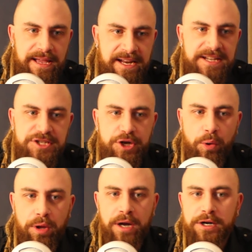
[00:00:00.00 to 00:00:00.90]
It is no
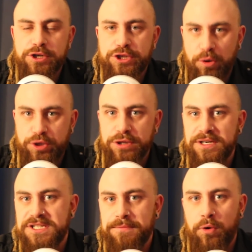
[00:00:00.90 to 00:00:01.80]
longer
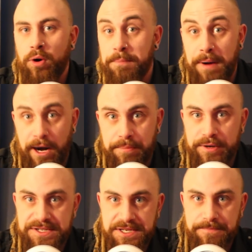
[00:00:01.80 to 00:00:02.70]
socialism or
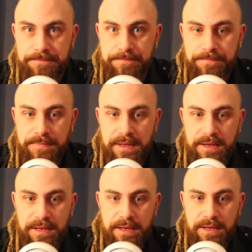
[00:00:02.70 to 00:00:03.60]
barbarism.
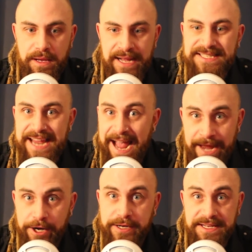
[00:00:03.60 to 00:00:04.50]
It's
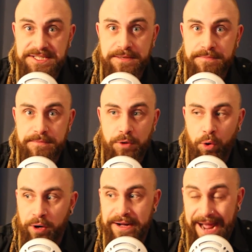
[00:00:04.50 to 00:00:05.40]
anarchism
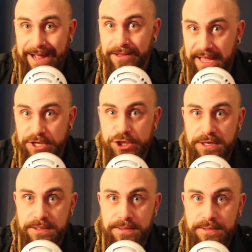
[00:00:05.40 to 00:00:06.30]
or
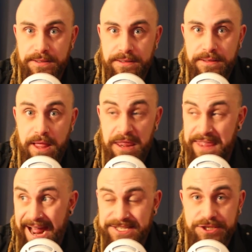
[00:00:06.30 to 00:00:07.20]
annihilation. And
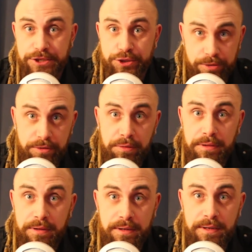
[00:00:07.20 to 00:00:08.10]
that's the
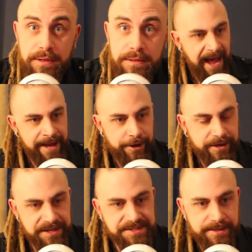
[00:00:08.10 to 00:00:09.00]
truth.
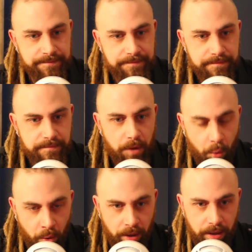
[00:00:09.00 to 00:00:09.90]
Anarchism
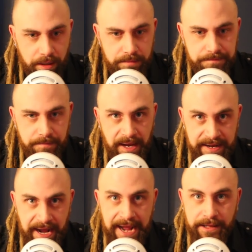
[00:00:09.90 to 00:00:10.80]
or
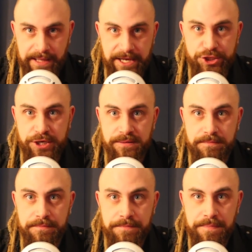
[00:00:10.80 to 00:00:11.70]
annihilation.
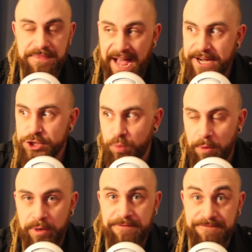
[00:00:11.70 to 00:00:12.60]
That is
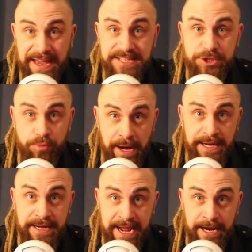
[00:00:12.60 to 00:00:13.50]
what we face
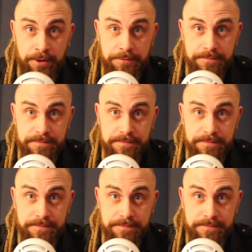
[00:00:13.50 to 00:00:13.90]
right now